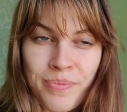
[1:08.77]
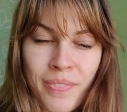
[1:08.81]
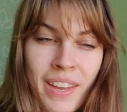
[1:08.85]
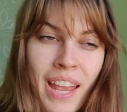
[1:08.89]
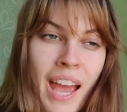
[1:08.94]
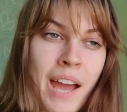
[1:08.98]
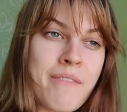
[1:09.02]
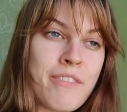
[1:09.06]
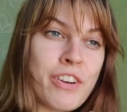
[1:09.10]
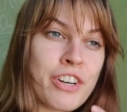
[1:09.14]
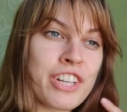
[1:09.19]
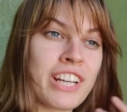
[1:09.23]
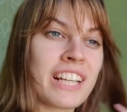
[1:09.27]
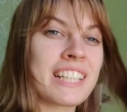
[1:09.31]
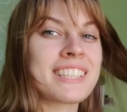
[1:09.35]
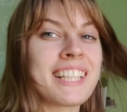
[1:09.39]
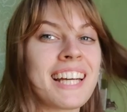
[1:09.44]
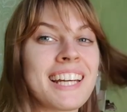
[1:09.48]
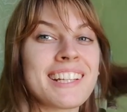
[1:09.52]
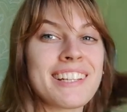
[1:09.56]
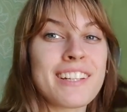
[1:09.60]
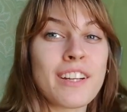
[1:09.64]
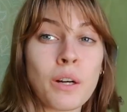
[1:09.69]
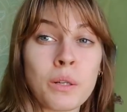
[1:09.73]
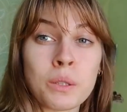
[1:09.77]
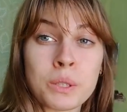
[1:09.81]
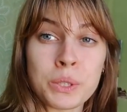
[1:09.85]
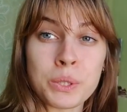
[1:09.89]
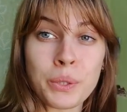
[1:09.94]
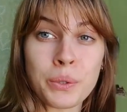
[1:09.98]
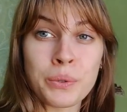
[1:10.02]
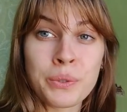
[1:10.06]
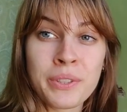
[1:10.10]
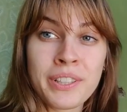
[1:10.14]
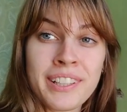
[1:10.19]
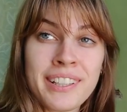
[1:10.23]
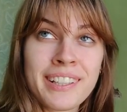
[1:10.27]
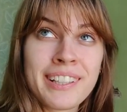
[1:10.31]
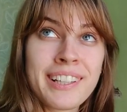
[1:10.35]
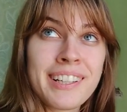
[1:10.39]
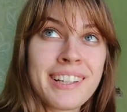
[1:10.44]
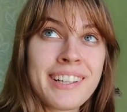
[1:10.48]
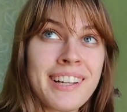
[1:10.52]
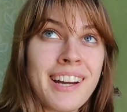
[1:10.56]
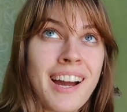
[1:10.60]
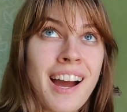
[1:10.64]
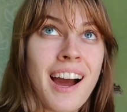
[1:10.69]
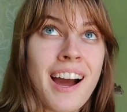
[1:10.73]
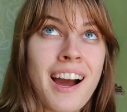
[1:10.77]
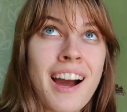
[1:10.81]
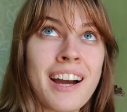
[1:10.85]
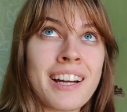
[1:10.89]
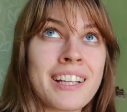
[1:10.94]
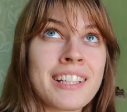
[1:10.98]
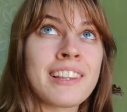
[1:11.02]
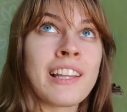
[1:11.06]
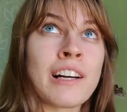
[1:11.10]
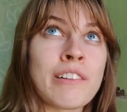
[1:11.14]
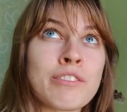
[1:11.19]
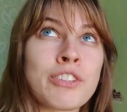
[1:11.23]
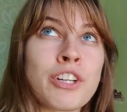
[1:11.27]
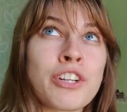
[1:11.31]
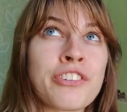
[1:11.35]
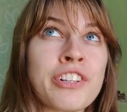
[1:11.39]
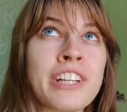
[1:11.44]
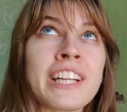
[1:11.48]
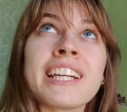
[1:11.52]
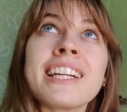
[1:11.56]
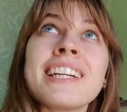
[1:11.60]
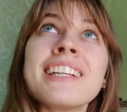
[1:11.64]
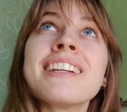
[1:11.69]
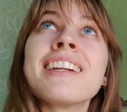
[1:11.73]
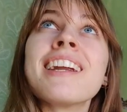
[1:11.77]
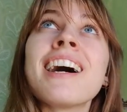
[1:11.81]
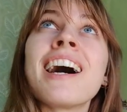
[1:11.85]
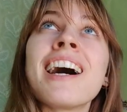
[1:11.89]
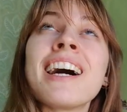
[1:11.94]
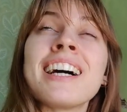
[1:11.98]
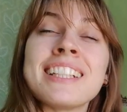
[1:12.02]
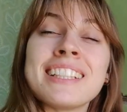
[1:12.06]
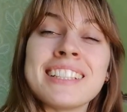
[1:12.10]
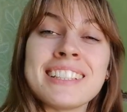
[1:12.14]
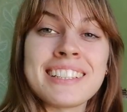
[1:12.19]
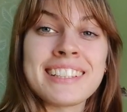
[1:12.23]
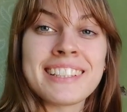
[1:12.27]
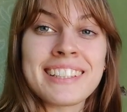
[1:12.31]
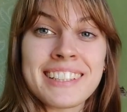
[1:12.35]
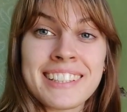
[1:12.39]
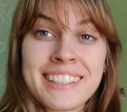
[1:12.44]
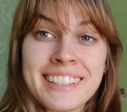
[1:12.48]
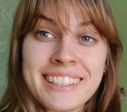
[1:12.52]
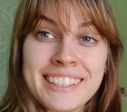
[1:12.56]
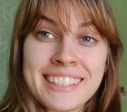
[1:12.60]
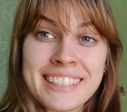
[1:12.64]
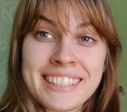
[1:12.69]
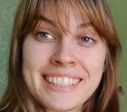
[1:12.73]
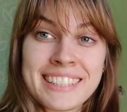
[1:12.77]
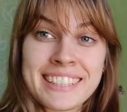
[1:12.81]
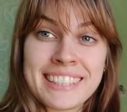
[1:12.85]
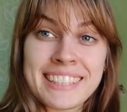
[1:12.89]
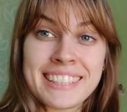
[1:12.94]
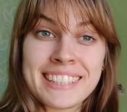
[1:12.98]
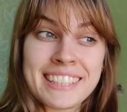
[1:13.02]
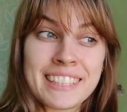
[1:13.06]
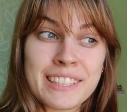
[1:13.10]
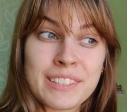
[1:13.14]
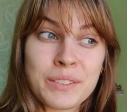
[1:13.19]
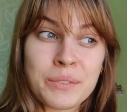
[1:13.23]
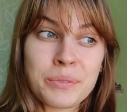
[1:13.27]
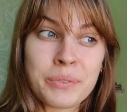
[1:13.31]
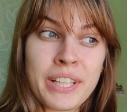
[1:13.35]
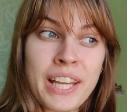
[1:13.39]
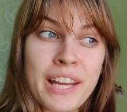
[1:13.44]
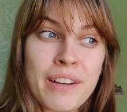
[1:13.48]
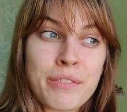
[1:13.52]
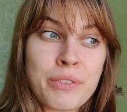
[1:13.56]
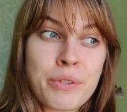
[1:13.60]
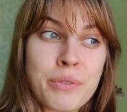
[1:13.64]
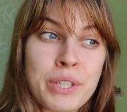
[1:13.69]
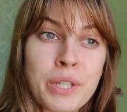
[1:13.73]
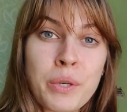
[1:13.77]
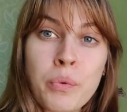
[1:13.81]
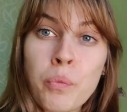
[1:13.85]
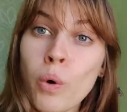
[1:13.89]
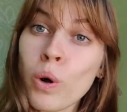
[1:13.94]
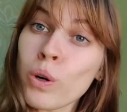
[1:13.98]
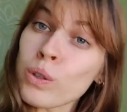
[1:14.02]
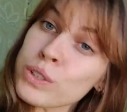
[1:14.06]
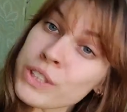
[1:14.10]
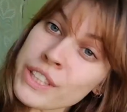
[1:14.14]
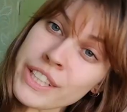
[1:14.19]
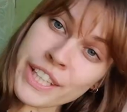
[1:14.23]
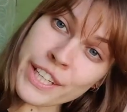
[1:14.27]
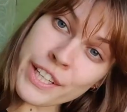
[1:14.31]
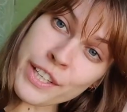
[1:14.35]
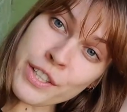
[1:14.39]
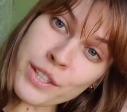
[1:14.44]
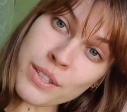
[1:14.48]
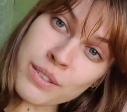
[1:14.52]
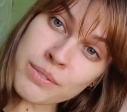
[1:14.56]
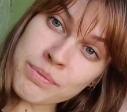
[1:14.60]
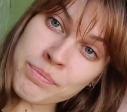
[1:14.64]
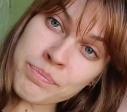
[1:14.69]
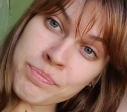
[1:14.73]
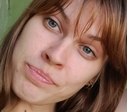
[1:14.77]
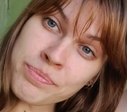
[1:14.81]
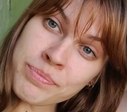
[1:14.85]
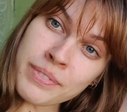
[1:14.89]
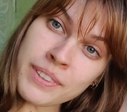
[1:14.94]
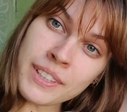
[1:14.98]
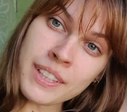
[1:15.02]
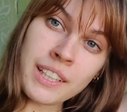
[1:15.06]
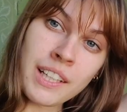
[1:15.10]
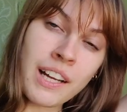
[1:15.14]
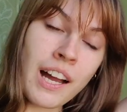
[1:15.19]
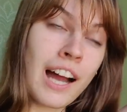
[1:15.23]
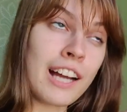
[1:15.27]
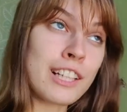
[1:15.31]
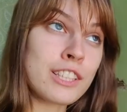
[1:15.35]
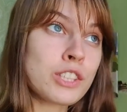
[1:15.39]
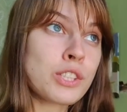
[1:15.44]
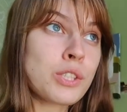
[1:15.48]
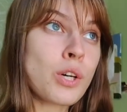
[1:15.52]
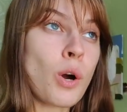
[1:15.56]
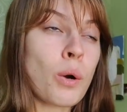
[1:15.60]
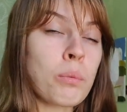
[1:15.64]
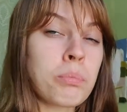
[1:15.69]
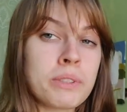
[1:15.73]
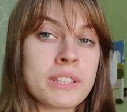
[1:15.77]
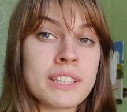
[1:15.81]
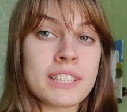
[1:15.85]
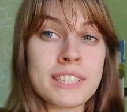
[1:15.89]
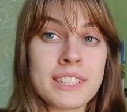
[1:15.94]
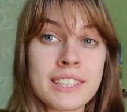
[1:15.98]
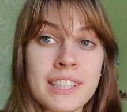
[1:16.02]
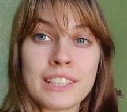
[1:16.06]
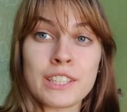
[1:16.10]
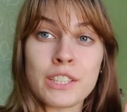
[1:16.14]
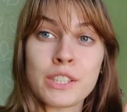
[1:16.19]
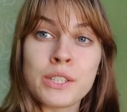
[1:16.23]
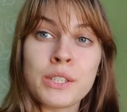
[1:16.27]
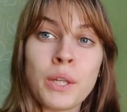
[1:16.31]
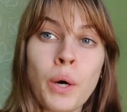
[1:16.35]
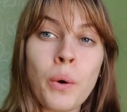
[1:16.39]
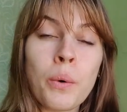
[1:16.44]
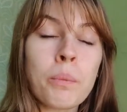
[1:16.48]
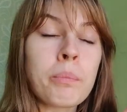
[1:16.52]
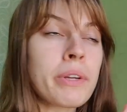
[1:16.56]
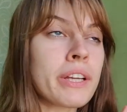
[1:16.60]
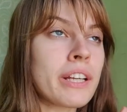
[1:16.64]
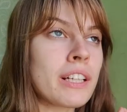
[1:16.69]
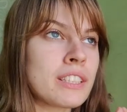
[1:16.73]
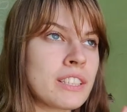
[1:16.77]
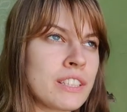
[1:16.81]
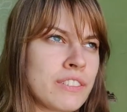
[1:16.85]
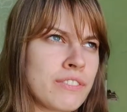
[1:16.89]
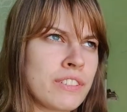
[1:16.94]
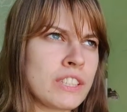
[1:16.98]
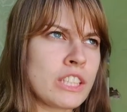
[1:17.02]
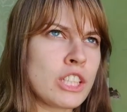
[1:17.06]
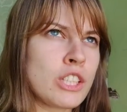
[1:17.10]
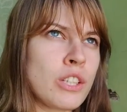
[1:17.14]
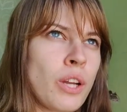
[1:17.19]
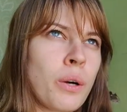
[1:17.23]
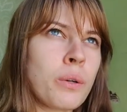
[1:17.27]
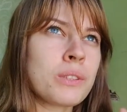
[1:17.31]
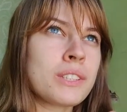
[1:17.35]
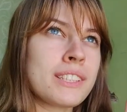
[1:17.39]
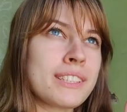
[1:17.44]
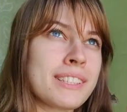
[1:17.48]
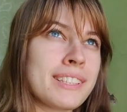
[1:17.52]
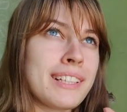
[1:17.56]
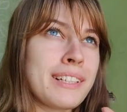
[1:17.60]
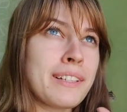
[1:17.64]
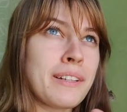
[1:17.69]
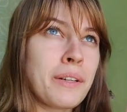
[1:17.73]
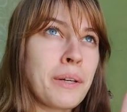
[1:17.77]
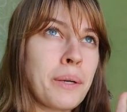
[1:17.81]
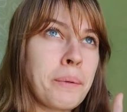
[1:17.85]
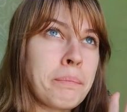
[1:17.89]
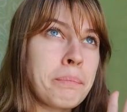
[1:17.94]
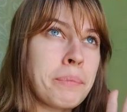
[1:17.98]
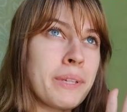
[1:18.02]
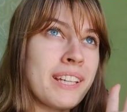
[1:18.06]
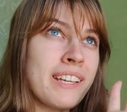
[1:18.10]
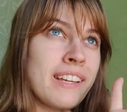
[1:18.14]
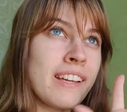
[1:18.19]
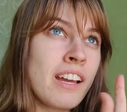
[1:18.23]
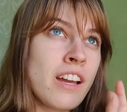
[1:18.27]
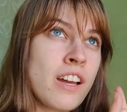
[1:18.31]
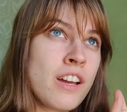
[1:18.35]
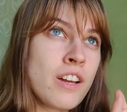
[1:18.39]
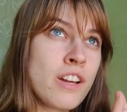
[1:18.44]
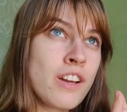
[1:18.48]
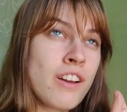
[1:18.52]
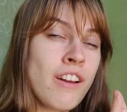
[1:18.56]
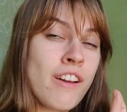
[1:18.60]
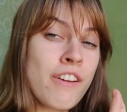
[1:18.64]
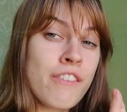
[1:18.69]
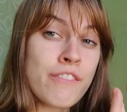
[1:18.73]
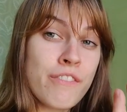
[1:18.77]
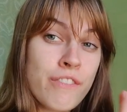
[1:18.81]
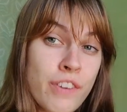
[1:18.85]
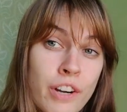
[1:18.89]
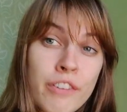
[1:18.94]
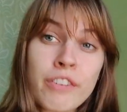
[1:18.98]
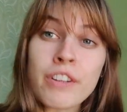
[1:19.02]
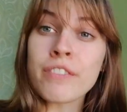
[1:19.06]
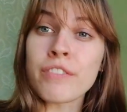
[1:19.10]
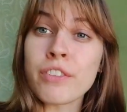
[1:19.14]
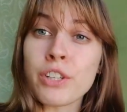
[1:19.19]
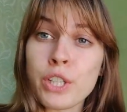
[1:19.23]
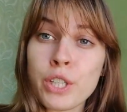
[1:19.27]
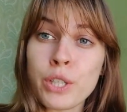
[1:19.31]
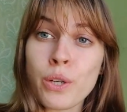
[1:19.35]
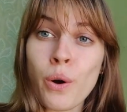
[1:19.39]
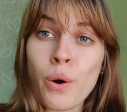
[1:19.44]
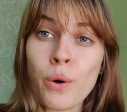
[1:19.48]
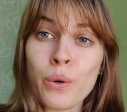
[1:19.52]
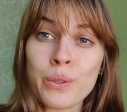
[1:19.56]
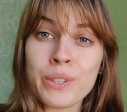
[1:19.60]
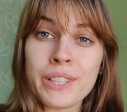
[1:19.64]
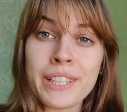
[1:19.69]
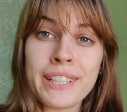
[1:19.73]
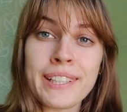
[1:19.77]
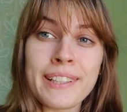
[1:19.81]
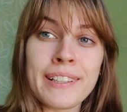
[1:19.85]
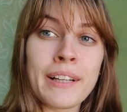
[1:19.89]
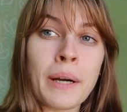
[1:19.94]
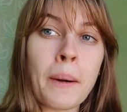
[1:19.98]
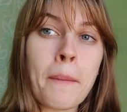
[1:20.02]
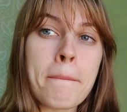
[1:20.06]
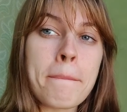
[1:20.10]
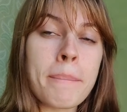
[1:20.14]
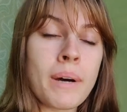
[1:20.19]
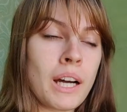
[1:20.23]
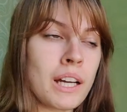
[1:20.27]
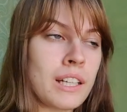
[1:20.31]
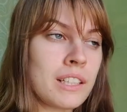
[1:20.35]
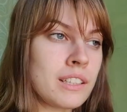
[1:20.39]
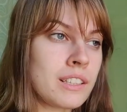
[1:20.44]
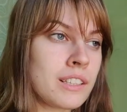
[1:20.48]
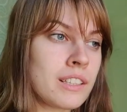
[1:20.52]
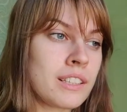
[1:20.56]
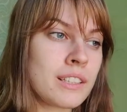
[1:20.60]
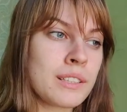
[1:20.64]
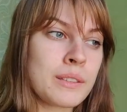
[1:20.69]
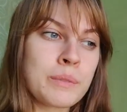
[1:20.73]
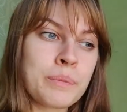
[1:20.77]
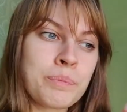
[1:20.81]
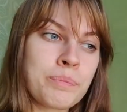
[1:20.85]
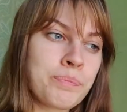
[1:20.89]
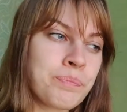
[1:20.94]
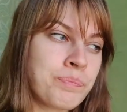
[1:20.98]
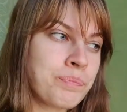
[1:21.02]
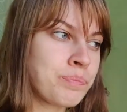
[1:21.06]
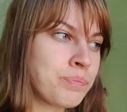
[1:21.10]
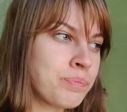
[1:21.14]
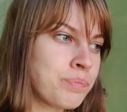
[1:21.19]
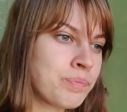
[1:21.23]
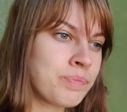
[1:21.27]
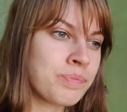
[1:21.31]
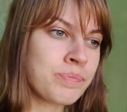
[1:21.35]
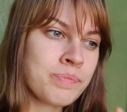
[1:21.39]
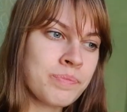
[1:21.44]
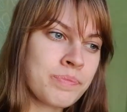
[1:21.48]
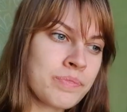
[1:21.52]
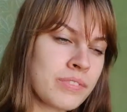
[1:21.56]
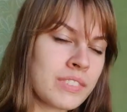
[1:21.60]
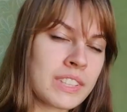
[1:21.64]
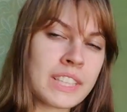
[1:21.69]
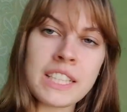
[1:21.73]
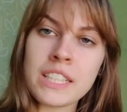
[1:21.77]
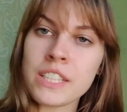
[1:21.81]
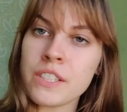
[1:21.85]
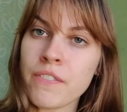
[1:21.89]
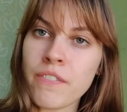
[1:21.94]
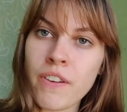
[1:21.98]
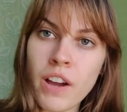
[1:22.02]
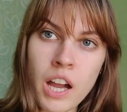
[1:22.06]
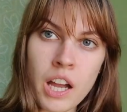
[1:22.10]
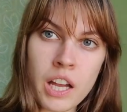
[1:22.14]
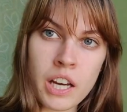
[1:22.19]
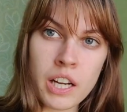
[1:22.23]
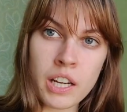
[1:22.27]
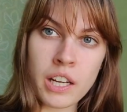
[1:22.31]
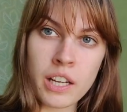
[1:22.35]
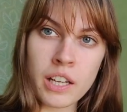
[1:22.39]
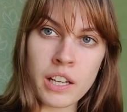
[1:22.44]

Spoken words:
I'm very excited. Also, I love green and we have green walls here. I just hope it does not snow, because if it snows it's gonna be very, very cold here, but it's fine.